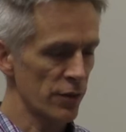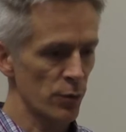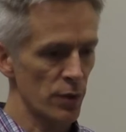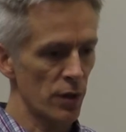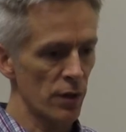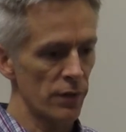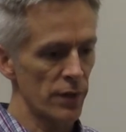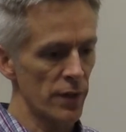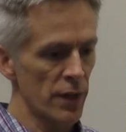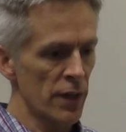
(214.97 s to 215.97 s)
That's when
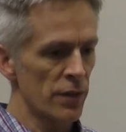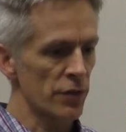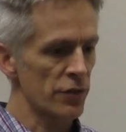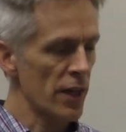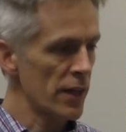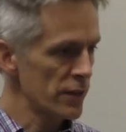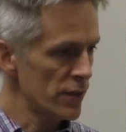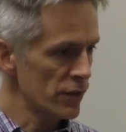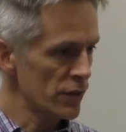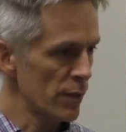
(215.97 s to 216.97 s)
all the, the
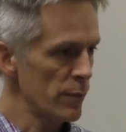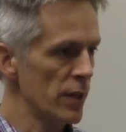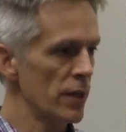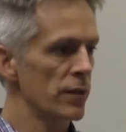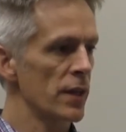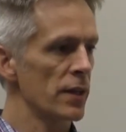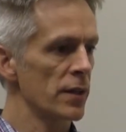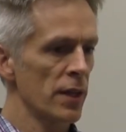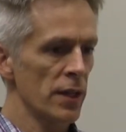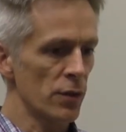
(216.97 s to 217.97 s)
scientists come in,
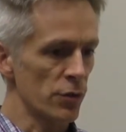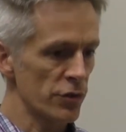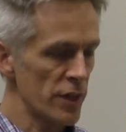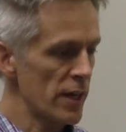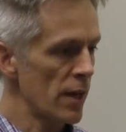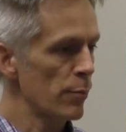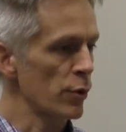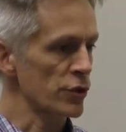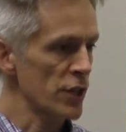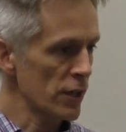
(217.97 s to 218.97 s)
they you know, set
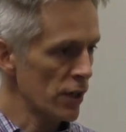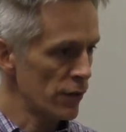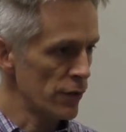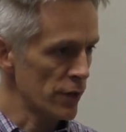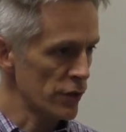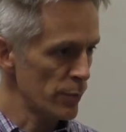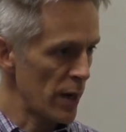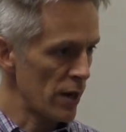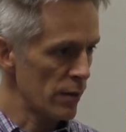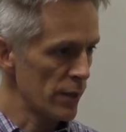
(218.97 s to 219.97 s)
up or check on their
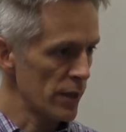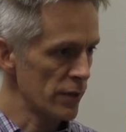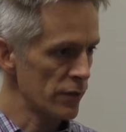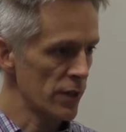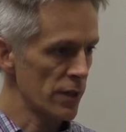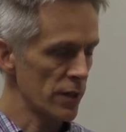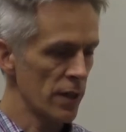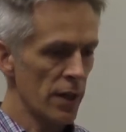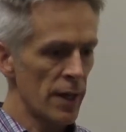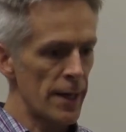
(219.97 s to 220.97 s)
experiments
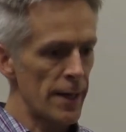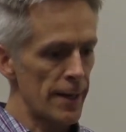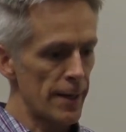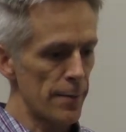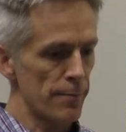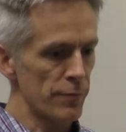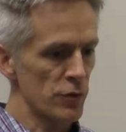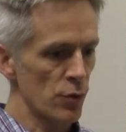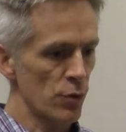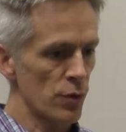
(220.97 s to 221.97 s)
and
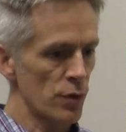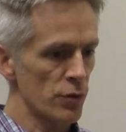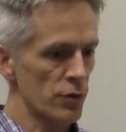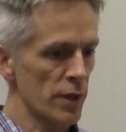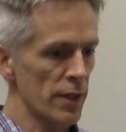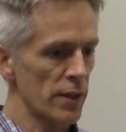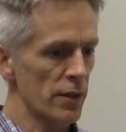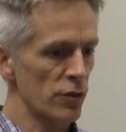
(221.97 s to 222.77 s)
um, so there's uh,